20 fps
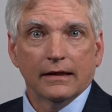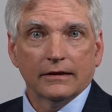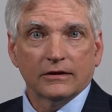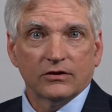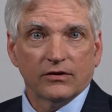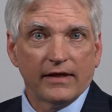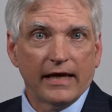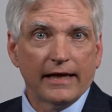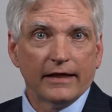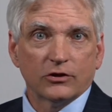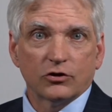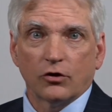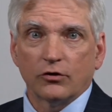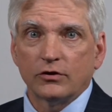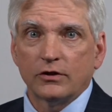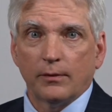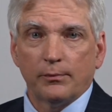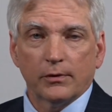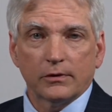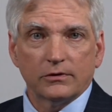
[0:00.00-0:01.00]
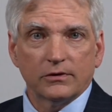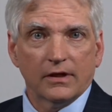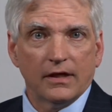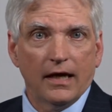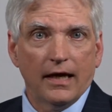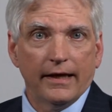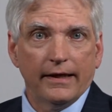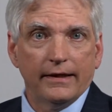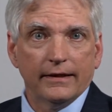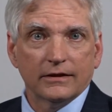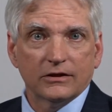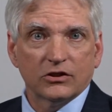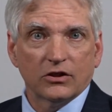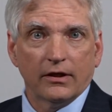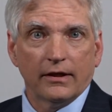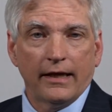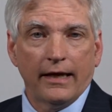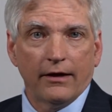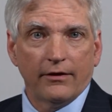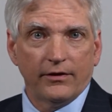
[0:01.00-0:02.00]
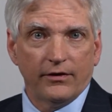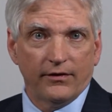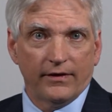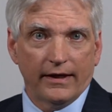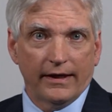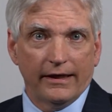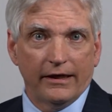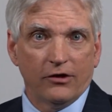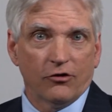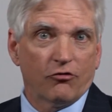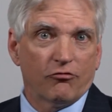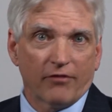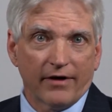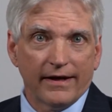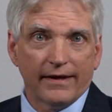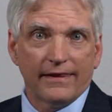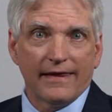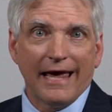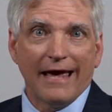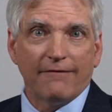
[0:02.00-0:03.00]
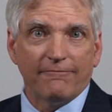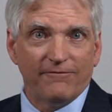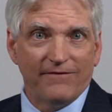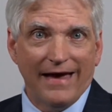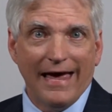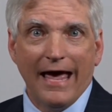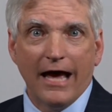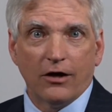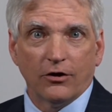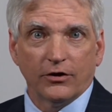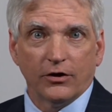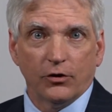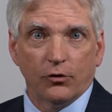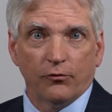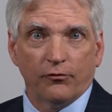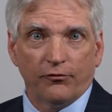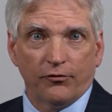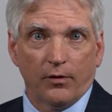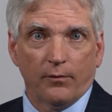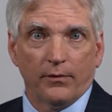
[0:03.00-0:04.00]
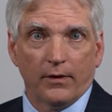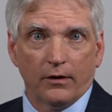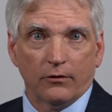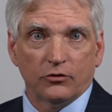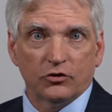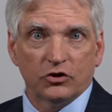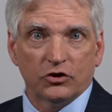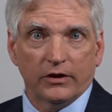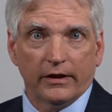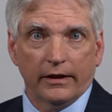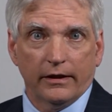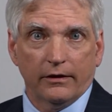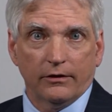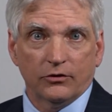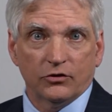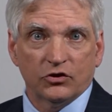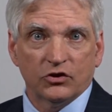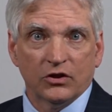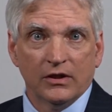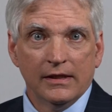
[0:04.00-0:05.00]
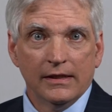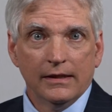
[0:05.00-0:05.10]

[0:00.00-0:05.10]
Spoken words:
So that is our typical guidance on how you then integrate that value from those shares